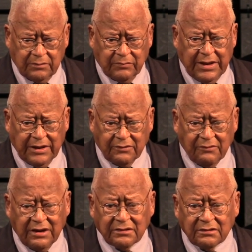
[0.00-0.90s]
My
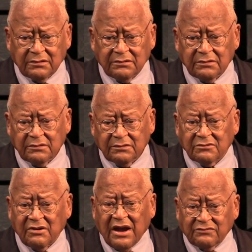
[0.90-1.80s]

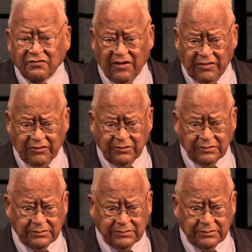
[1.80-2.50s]
great-grandfather